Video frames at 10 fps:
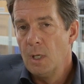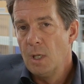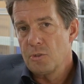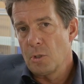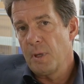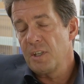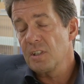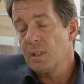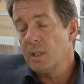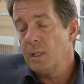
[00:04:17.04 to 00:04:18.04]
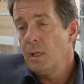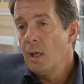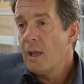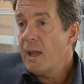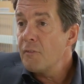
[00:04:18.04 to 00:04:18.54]
So basically,
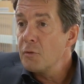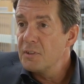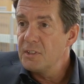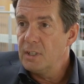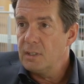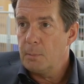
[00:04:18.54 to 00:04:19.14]
everything